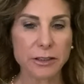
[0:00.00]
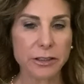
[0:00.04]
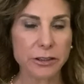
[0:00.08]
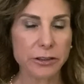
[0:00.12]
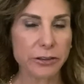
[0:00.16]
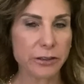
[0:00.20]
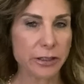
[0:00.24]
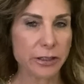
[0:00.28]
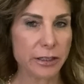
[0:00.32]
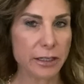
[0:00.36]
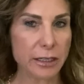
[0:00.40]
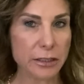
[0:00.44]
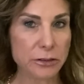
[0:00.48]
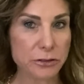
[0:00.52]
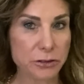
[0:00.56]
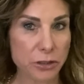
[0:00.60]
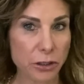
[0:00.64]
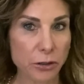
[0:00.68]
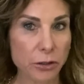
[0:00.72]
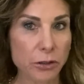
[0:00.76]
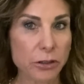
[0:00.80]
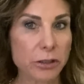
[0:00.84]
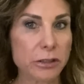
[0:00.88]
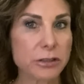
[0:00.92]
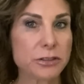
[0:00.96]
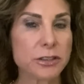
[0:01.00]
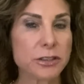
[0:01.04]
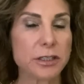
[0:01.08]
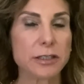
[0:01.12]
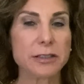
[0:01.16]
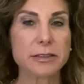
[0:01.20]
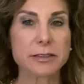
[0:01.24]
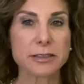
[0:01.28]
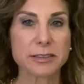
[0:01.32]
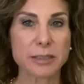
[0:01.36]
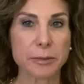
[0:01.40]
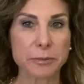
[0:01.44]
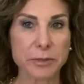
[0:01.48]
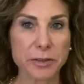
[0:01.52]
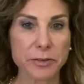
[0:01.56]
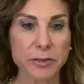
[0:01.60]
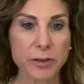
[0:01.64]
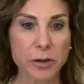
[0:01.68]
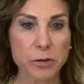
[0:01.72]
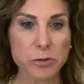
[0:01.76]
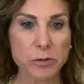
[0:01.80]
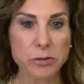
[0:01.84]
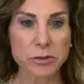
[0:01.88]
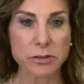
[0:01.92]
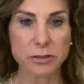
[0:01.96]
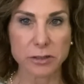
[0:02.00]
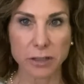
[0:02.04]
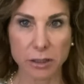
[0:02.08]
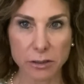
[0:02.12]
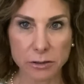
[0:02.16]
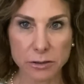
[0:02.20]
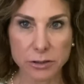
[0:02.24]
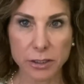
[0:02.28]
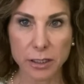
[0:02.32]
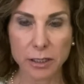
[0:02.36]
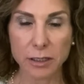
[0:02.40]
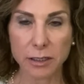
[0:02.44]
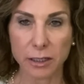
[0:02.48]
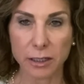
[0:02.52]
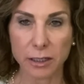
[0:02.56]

you can indulge in some of those starchy